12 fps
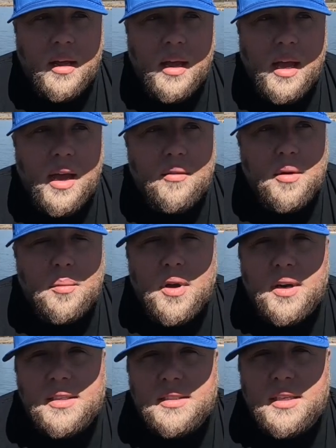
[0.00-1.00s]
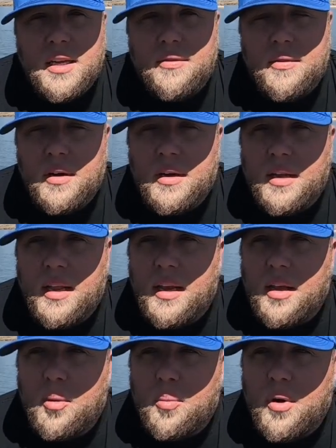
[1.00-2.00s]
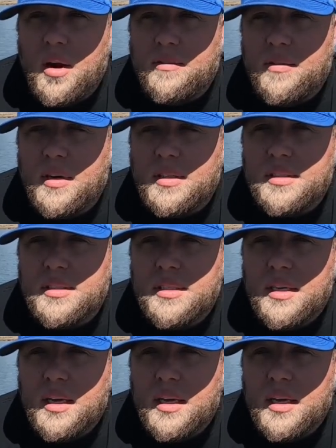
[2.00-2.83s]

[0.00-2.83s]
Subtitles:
Everybody's different in their preference.